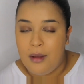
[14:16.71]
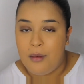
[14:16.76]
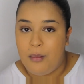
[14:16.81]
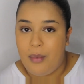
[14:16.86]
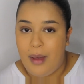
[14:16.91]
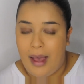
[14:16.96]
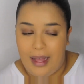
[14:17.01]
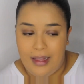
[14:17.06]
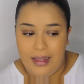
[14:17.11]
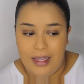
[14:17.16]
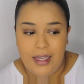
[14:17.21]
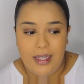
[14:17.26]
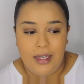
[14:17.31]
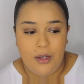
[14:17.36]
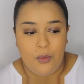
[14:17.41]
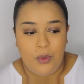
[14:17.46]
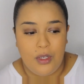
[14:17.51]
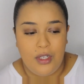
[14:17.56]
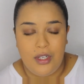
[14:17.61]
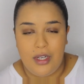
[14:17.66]
palette,
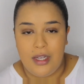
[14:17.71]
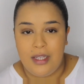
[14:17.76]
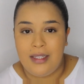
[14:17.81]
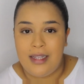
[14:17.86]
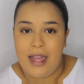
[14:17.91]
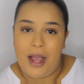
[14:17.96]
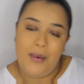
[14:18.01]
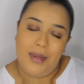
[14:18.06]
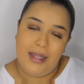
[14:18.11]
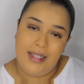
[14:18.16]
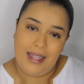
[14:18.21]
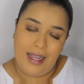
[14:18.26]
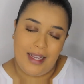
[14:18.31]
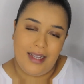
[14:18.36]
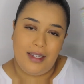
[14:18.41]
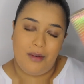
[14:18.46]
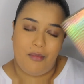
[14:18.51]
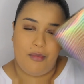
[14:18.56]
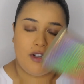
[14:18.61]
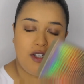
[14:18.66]
which is now a
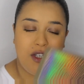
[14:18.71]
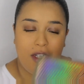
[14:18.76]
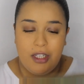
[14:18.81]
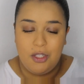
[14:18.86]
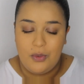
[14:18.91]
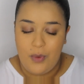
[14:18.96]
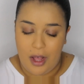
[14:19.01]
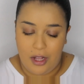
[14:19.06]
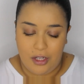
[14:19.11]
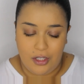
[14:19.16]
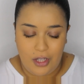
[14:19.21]
second impression as well.